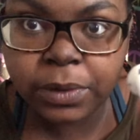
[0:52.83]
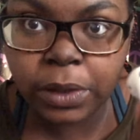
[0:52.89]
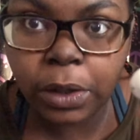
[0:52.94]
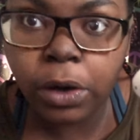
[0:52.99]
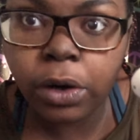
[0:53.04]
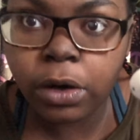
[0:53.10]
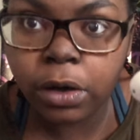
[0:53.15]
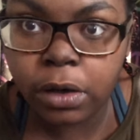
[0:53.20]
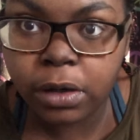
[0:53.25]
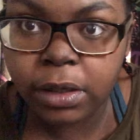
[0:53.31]

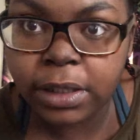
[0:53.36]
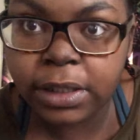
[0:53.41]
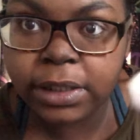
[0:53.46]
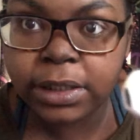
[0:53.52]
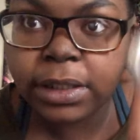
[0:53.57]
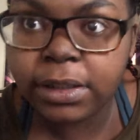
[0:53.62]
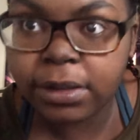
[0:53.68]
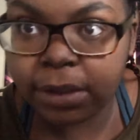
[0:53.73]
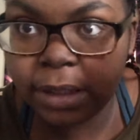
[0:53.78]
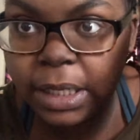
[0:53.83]
are on
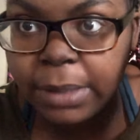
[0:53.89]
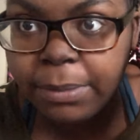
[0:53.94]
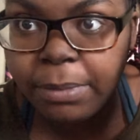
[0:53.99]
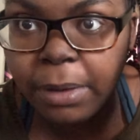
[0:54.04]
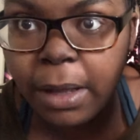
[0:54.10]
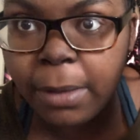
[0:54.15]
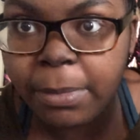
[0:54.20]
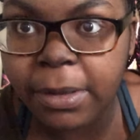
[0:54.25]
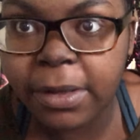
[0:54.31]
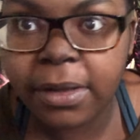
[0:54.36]
and
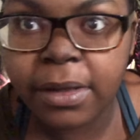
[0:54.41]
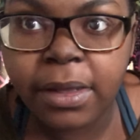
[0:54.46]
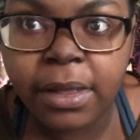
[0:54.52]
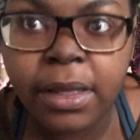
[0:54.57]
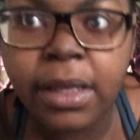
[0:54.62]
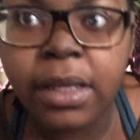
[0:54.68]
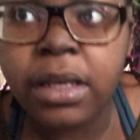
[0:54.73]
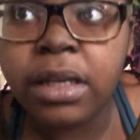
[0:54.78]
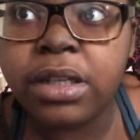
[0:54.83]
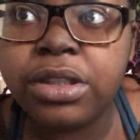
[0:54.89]
popping,
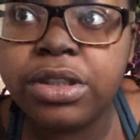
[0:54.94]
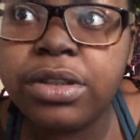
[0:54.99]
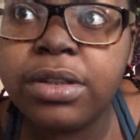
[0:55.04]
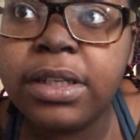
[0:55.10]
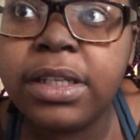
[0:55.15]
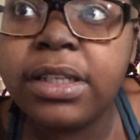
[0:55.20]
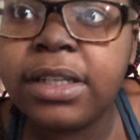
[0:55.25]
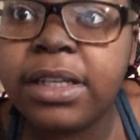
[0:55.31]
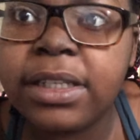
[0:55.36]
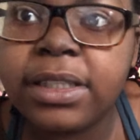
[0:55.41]
because you'll
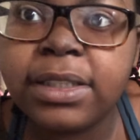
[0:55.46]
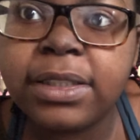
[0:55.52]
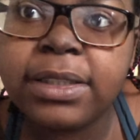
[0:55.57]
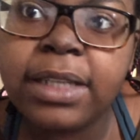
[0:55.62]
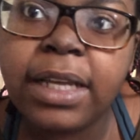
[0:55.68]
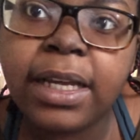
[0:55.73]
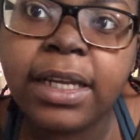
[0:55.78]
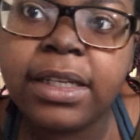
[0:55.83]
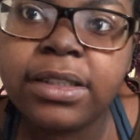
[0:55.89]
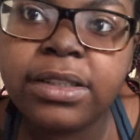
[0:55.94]
hear like
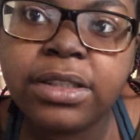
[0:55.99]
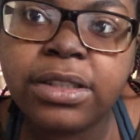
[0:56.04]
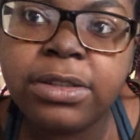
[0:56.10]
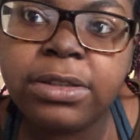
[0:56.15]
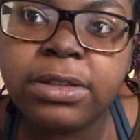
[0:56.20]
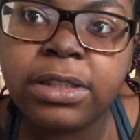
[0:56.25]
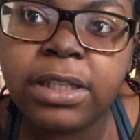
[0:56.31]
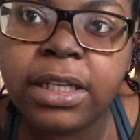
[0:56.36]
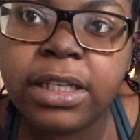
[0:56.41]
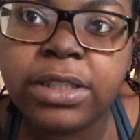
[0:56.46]
such
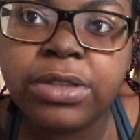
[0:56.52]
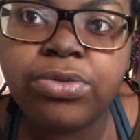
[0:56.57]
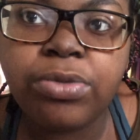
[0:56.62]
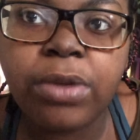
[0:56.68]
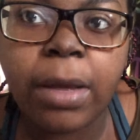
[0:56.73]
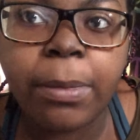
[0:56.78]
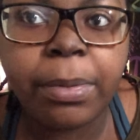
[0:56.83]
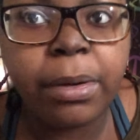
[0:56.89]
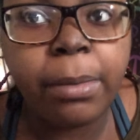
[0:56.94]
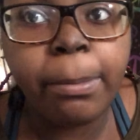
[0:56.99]
change when
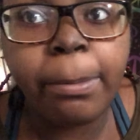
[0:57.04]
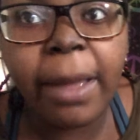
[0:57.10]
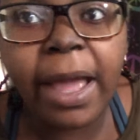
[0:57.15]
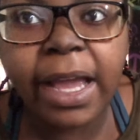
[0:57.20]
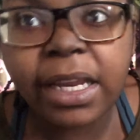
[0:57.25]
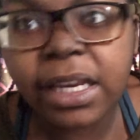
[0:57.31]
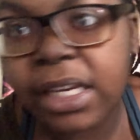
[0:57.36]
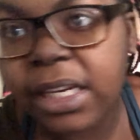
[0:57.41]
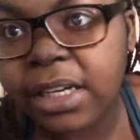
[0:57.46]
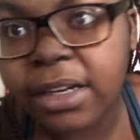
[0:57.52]
I put them
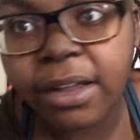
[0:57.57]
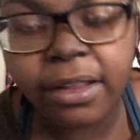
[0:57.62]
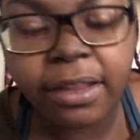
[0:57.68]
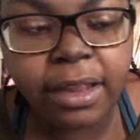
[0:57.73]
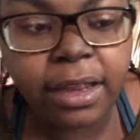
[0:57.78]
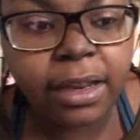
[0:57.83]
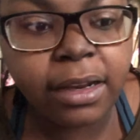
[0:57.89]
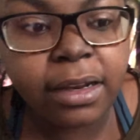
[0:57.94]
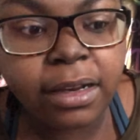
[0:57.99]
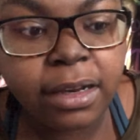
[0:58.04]
back in and all
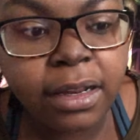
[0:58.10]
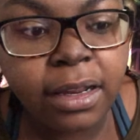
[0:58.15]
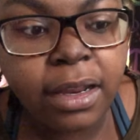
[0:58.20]
that,